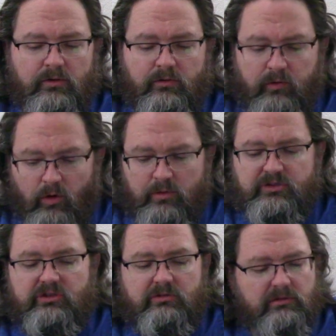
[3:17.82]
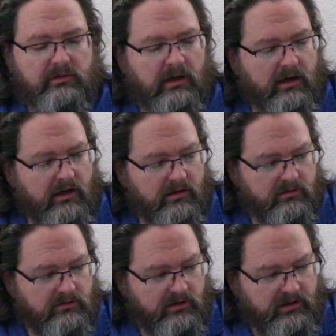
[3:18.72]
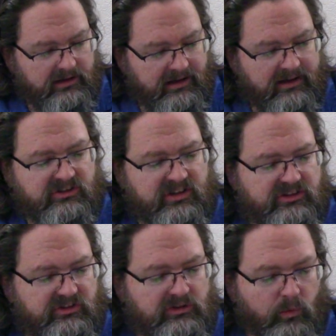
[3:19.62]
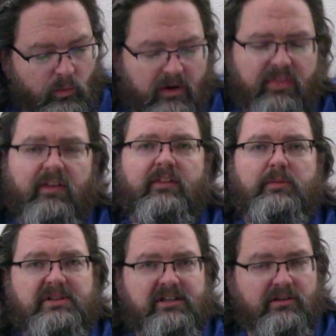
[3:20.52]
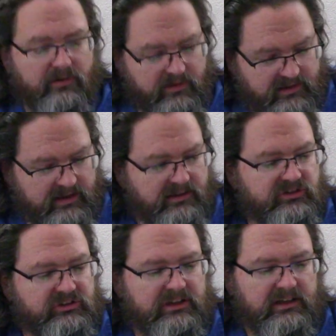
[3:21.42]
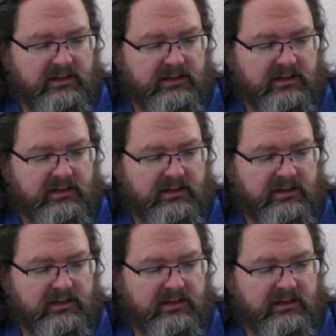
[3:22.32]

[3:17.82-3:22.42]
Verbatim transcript: Forms uh, exist with the particular things.